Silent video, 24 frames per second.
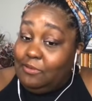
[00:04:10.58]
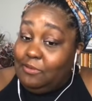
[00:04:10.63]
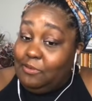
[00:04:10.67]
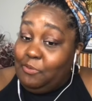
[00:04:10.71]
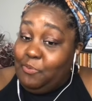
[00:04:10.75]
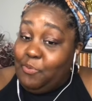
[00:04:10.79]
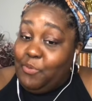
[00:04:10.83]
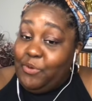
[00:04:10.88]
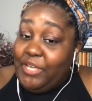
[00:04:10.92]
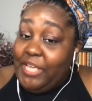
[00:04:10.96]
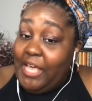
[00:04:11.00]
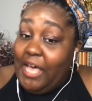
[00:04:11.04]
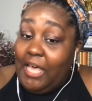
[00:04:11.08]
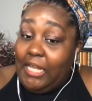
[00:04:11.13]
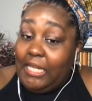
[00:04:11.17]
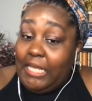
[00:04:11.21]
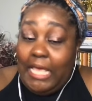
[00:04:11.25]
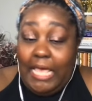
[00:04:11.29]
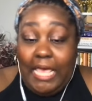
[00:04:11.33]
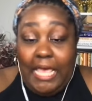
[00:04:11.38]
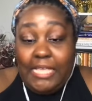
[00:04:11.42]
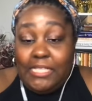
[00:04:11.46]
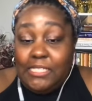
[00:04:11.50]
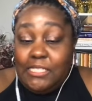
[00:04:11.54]

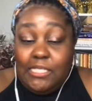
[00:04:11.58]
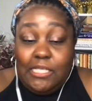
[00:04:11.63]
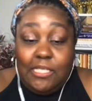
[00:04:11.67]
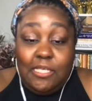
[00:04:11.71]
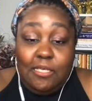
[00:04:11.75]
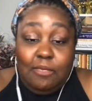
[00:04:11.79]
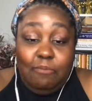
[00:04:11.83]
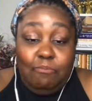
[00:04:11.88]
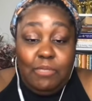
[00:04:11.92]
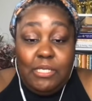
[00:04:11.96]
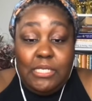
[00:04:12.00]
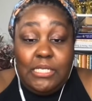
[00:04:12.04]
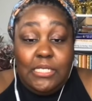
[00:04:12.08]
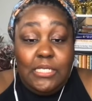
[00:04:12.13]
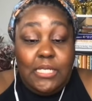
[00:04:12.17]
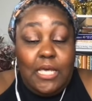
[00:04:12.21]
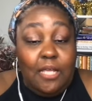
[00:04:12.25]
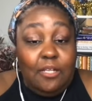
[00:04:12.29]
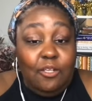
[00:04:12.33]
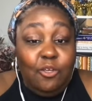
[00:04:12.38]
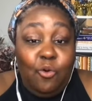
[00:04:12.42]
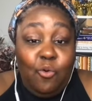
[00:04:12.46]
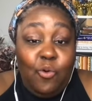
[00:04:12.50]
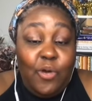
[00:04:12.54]
Brianna asked the $1
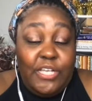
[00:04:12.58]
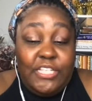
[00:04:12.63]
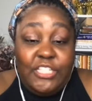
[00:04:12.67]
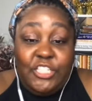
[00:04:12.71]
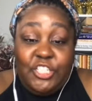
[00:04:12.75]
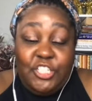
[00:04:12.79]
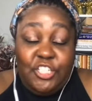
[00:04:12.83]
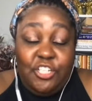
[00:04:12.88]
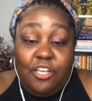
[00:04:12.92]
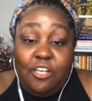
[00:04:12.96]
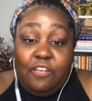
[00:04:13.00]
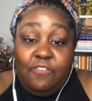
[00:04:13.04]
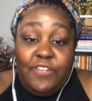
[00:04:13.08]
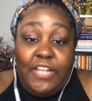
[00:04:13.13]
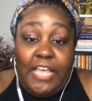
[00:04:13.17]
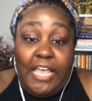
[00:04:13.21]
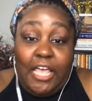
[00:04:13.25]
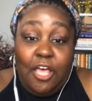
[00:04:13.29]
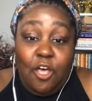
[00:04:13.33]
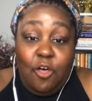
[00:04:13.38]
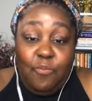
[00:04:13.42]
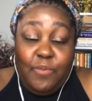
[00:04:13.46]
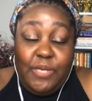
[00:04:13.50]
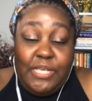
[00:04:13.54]
million question of
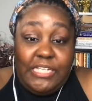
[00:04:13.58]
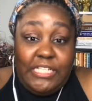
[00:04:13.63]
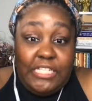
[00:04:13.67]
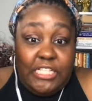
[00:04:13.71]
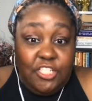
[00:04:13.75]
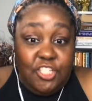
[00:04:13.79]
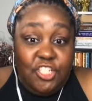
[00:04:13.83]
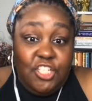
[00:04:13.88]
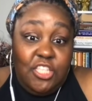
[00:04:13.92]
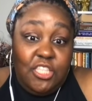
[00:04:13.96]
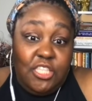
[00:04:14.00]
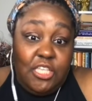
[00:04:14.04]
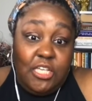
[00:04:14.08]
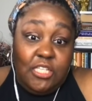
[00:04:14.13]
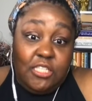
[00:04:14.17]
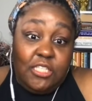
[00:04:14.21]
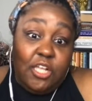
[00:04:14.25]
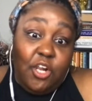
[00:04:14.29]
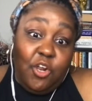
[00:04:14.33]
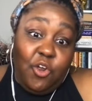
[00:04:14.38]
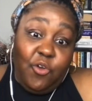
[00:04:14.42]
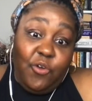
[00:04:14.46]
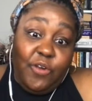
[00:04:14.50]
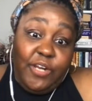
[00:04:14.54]
Naomi. Does she think
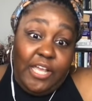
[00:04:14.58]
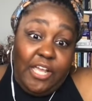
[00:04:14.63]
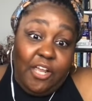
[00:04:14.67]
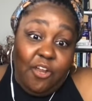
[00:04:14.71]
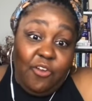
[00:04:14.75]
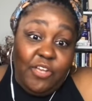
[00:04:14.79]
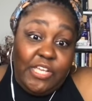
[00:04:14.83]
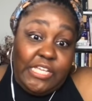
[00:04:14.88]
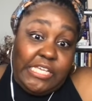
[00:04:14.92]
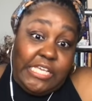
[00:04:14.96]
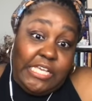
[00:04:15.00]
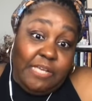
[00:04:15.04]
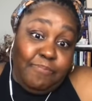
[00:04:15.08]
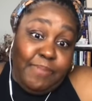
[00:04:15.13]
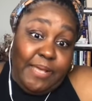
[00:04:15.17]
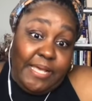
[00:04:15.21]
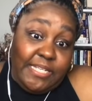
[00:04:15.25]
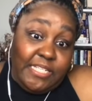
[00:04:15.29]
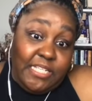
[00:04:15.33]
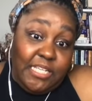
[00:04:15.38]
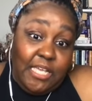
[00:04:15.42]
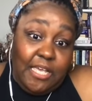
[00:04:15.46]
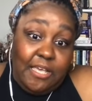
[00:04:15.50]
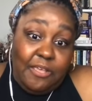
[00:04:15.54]
that her and Eric can get
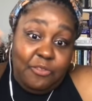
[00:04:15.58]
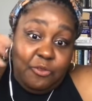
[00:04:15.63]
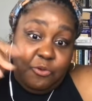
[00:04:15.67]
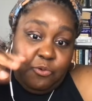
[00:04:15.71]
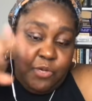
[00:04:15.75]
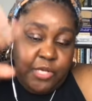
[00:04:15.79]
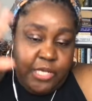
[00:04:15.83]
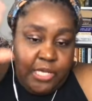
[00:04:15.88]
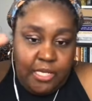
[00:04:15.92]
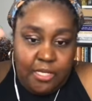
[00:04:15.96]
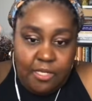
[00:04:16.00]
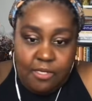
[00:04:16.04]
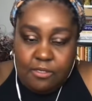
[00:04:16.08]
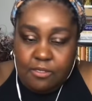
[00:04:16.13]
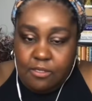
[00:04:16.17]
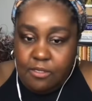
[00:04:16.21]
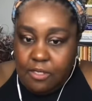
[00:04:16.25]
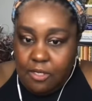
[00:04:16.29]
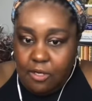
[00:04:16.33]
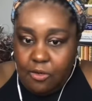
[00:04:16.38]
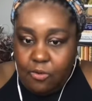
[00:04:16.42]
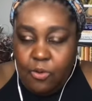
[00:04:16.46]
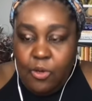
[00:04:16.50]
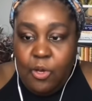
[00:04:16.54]
back together and,
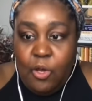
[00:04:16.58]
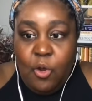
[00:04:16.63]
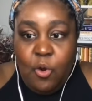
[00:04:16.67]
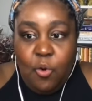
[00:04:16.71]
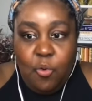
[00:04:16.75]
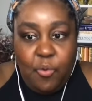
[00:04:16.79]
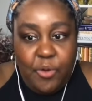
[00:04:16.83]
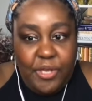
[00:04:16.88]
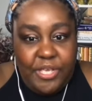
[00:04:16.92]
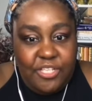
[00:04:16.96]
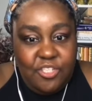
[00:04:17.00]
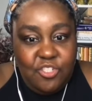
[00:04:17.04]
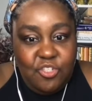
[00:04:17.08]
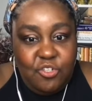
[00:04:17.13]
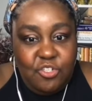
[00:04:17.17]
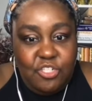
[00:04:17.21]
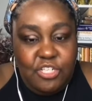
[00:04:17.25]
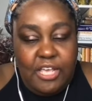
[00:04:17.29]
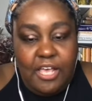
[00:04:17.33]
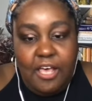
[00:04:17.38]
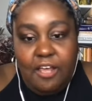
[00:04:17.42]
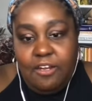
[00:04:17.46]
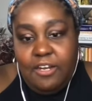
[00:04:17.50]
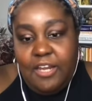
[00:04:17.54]
raise their
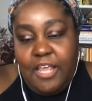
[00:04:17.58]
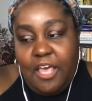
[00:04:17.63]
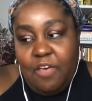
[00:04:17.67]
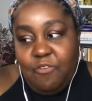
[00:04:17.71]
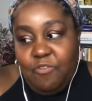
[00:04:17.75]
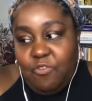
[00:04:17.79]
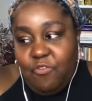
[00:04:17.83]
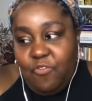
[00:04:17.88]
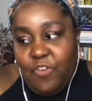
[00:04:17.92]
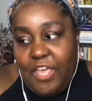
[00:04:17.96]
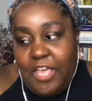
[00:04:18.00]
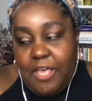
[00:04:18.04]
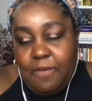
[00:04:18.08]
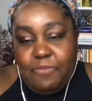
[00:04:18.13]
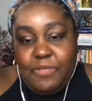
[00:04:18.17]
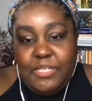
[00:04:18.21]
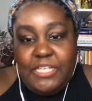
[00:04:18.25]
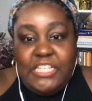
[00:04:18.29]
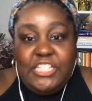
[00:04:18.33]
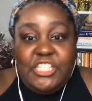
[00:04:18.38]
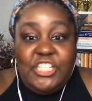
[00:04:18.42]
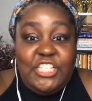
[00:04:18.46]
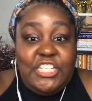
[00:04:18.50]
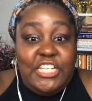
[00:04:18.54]
child and have a
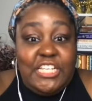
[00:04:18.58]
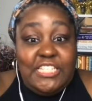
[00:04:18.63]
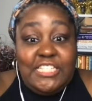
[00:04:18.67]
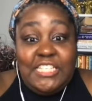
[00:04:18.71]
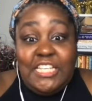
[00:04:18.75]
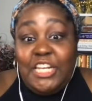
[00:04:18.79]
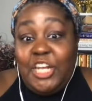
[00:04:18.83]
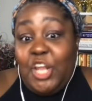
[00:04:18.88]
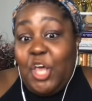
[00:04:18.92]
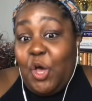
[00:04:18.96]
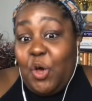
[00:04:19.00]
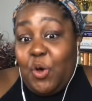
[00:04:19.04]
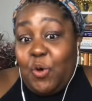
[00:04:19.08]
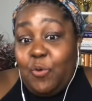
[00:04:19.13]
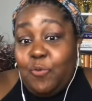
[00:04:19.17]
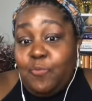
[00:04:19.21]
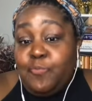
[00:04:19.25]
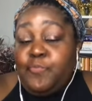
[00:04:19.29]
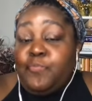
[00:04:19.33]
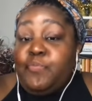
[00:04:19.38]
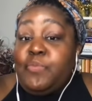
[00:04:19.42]
family? She doesn't know.